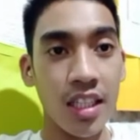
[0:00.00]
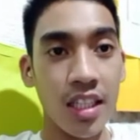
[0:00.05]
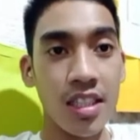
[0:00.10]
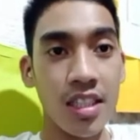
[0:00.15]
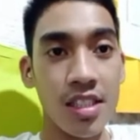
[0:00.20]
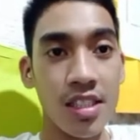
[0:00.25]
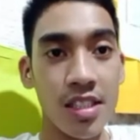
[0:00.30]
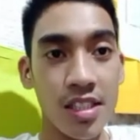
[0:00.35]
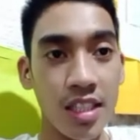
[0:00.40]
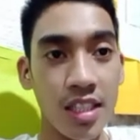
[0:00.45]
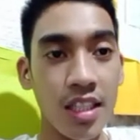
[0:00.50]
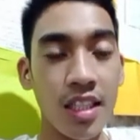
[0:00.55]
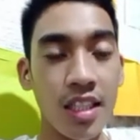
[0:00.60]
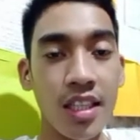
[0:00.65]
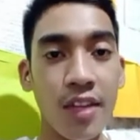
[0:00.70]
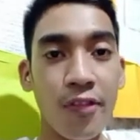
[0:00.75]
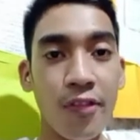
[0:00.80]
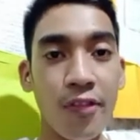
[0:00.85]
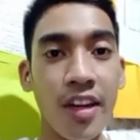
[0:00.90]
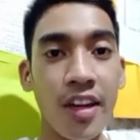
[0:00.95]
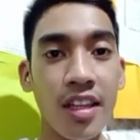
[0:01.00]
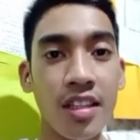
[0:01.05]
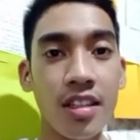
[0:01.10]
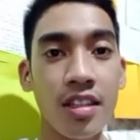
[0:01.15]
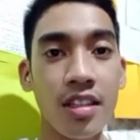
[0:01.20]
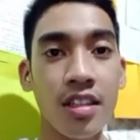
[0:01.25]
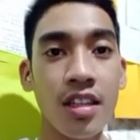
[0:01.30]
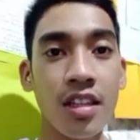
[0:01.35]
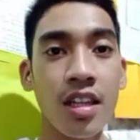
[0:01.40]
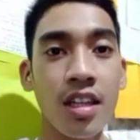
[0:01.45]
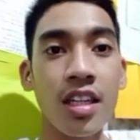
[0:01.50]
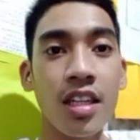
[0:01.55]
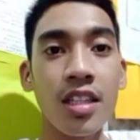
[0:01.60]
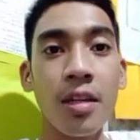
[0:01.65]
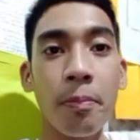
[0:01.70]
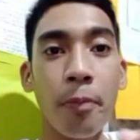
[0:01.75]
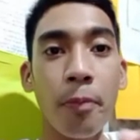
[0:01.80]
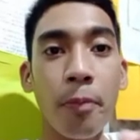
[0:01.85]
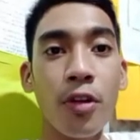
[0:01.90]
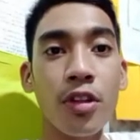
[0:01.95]
Still in effect,
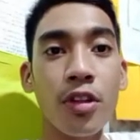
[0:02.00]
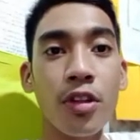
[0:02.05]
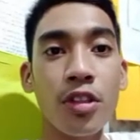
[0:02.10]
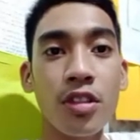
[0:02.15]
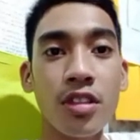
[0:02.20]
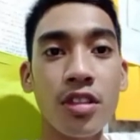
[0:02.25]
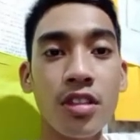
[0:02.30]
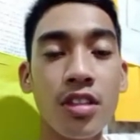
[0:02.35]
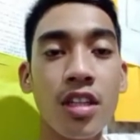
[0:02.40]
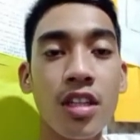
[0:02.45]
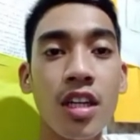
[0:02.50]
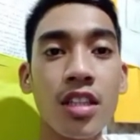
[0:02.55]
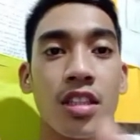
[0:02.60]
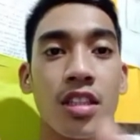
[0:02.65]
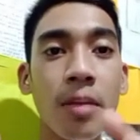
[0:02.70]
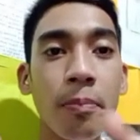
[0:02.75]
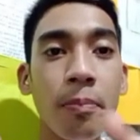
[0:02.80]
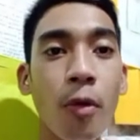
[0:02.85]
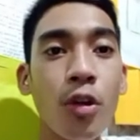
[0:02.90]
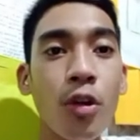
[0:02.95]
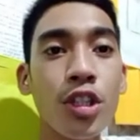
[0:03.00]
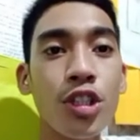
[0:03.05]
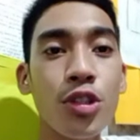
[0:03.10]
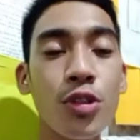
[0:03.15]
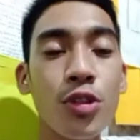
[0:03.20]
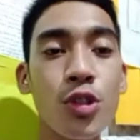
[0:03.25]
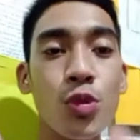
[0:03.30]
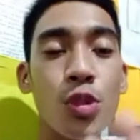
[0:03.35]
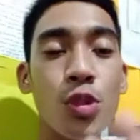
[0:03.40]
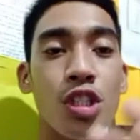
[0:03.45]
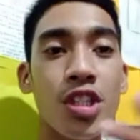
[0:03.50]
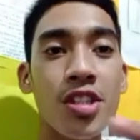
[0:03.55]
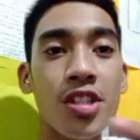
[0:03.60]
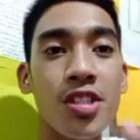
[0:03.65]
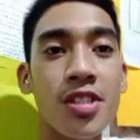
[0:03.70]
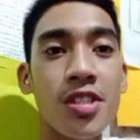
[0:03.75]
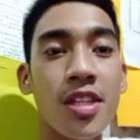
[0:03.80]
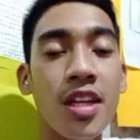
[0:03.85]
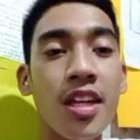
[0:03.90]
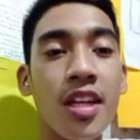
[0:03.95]
the portions which are
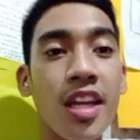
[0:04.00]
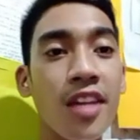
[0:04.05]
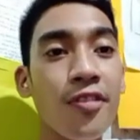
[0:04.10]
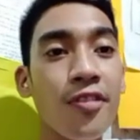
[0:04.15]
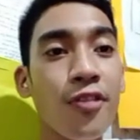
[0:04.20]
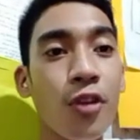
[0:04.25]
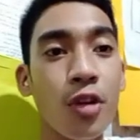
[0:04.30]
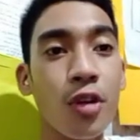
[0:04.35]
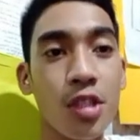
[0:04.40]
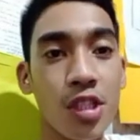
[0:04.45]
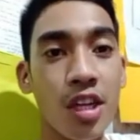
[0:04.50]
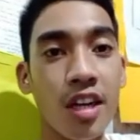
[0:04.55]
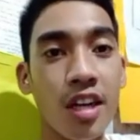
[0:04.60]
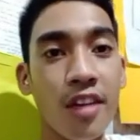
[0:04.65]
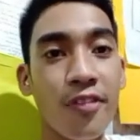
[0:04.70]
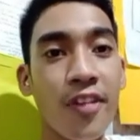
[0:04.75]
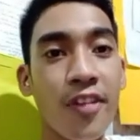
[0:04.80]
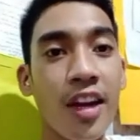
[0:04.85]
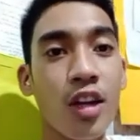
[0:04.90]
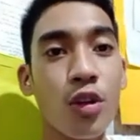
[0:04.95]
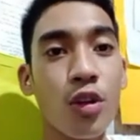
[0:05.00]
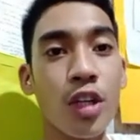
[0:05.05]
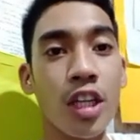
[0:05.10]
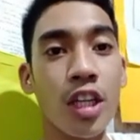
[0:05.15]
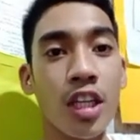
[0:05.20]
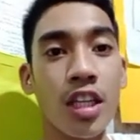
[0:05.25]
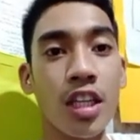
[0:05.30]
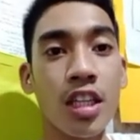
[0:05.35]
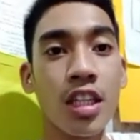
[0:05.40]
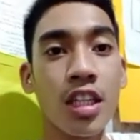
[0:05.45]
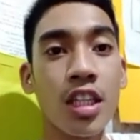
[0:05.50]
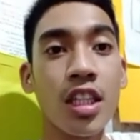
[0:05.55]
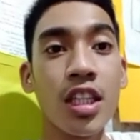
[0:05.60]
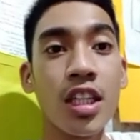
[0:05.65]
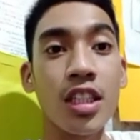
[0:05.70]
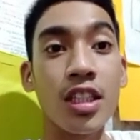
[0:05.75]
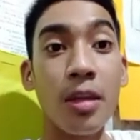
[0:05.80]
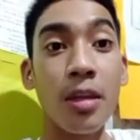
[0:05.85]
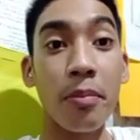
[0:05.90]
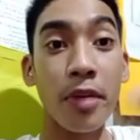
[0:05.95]
still in force are the following:
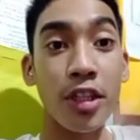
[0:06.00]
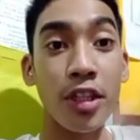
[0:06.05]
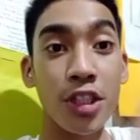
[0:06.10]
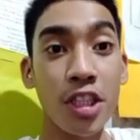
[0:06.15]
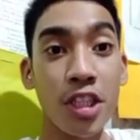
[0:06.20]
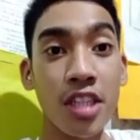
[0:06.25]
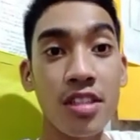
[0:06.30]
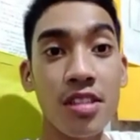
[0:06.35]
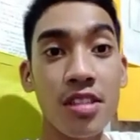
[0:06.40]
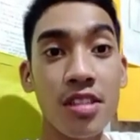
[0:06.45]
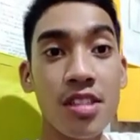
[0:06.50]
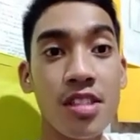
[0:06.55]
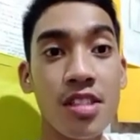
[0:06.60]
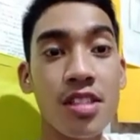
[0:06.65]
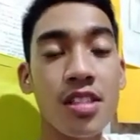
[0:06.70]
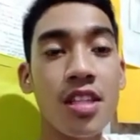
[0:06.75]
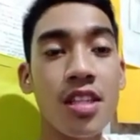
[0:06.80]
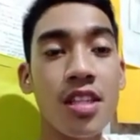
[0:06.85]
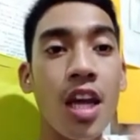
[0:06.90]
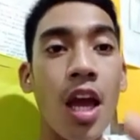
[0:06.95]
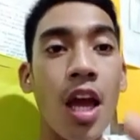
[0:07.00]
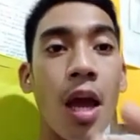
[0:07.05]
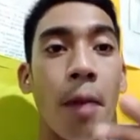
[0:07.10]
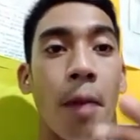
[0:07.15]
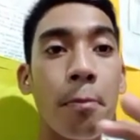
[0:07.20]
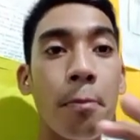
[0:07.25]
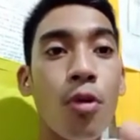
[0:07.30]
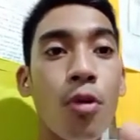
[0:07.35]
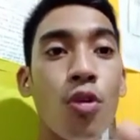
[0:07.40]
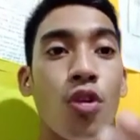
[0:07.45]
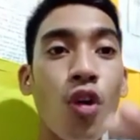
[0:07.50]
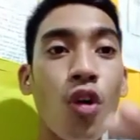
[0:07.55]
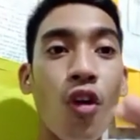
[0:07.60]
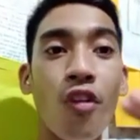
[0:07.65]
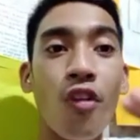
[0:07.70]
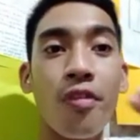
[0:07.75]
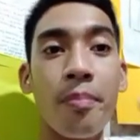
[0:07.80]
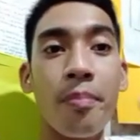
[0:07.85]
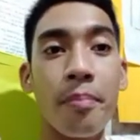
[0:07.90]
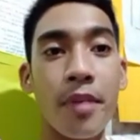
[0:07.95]
the Merchants, Book
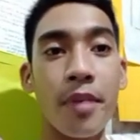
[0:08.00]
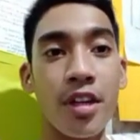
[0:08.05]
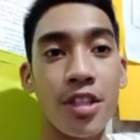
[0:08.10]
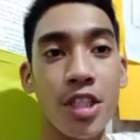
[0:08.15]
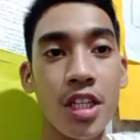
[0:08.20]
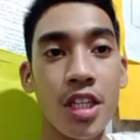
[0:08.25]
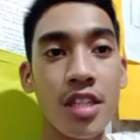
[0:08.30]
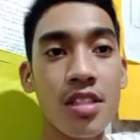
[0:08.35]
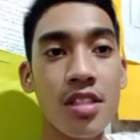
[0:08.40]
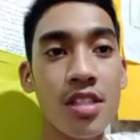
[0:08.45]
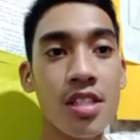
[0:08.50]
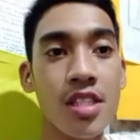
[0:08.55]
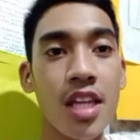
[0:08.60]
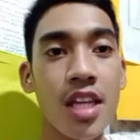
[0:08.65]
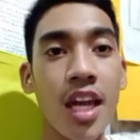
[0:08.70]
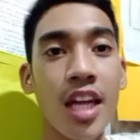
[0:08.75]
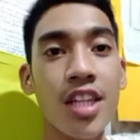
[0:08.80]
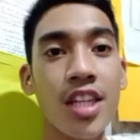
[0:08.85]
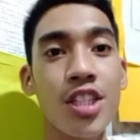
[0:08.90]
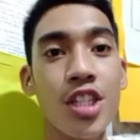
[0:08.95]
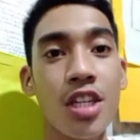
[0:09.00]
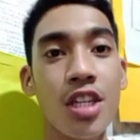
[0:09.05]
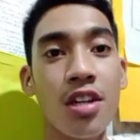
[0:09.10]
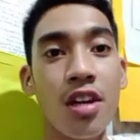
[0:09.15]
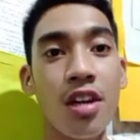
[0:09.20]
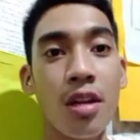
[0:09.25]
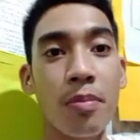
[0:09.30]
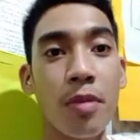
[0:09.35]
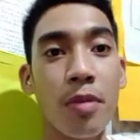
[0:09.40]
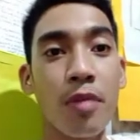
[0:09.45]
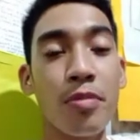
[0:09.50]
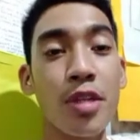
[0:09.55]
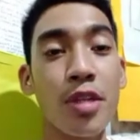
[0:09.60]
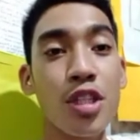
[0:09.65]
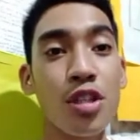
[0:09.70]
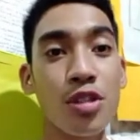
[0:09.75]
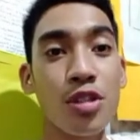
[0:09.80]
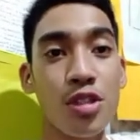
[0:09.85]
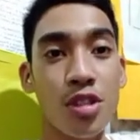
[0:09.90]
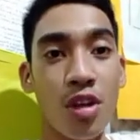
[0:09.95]
of Merchants, and General
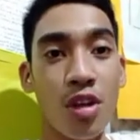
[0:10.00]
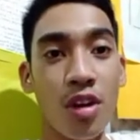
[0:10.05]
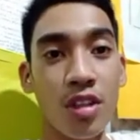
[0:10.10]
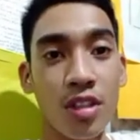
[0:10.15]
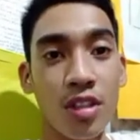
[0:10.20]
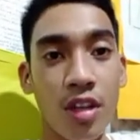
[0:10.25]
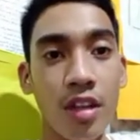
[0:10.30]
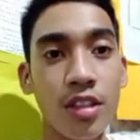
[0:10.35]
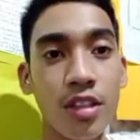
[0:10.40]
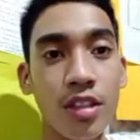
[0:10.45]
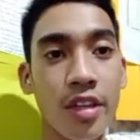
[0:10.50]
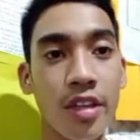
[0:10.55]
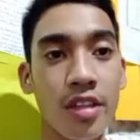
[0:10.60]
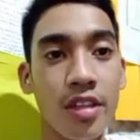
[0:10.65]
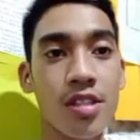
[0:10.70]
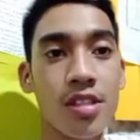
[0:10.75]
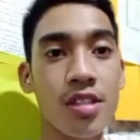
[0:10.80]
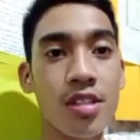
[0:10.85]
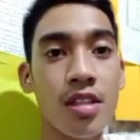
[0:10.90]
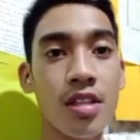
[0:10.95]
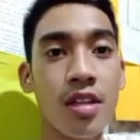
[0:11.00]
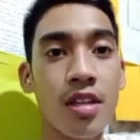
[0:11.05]
Provisions on Contracts.